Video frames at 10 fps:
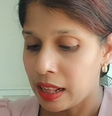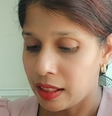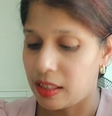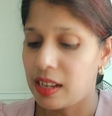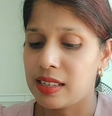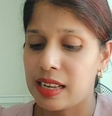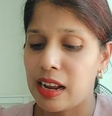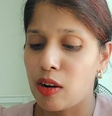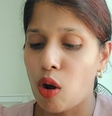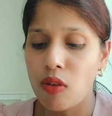Thus,
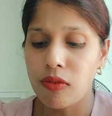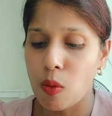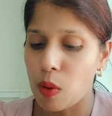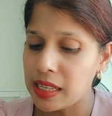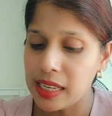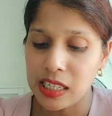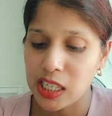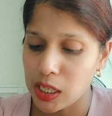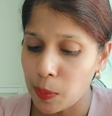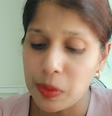an offer once
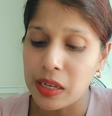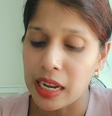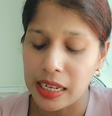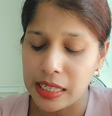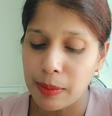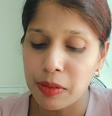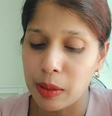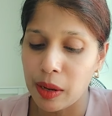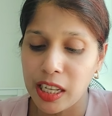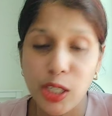
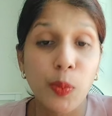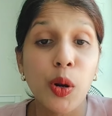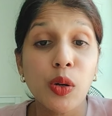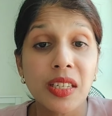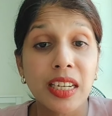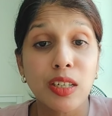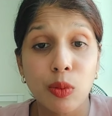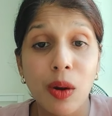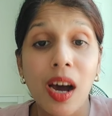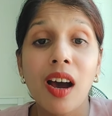accepted explodes
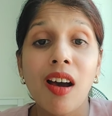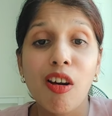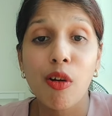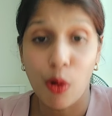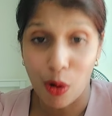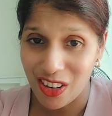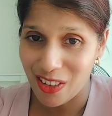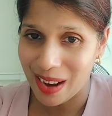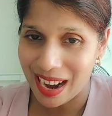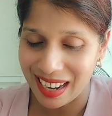into a
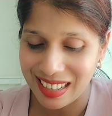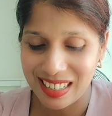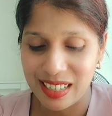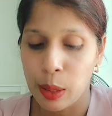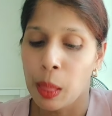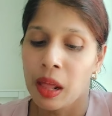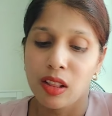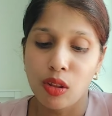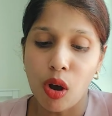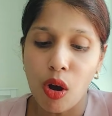contract.
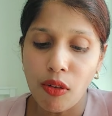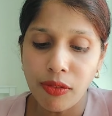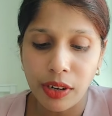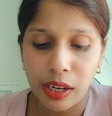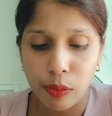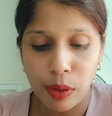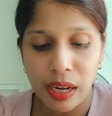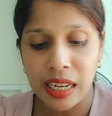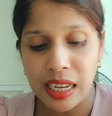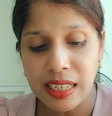The offeree,
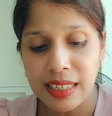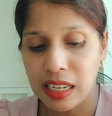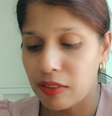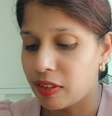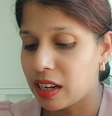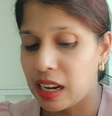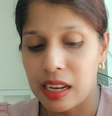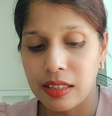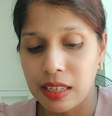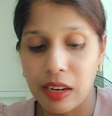when he
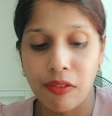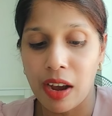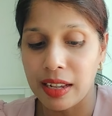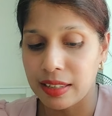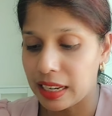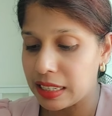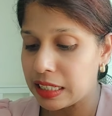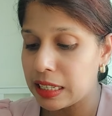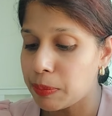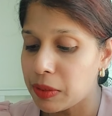signifies
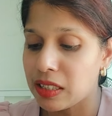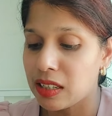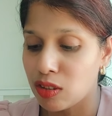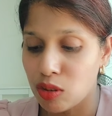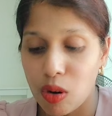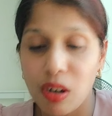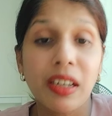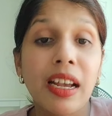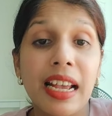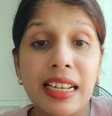acceptance, is called
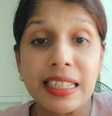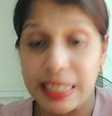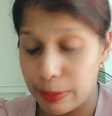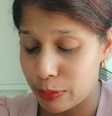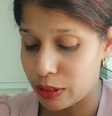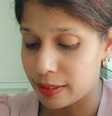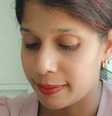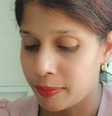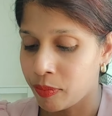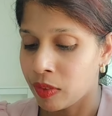the acceptor.
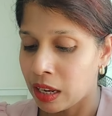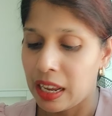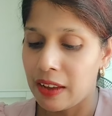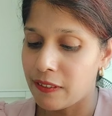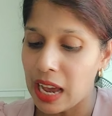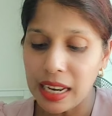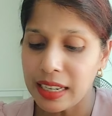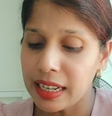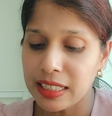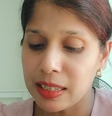A
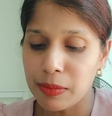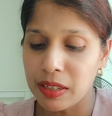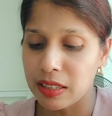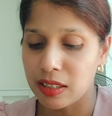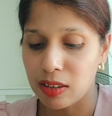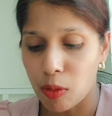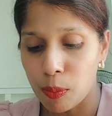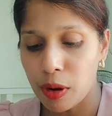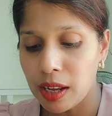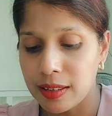valid acceptance
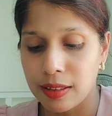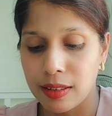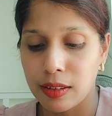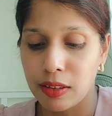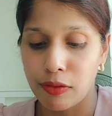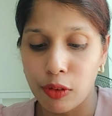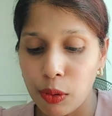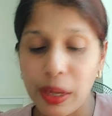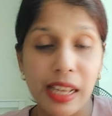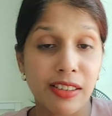comprises the
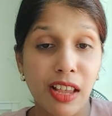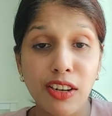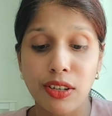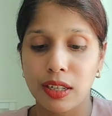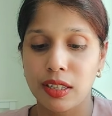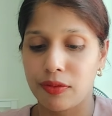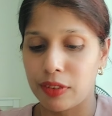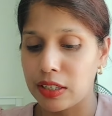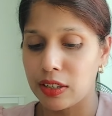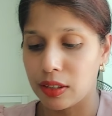following essential
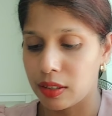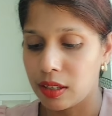features.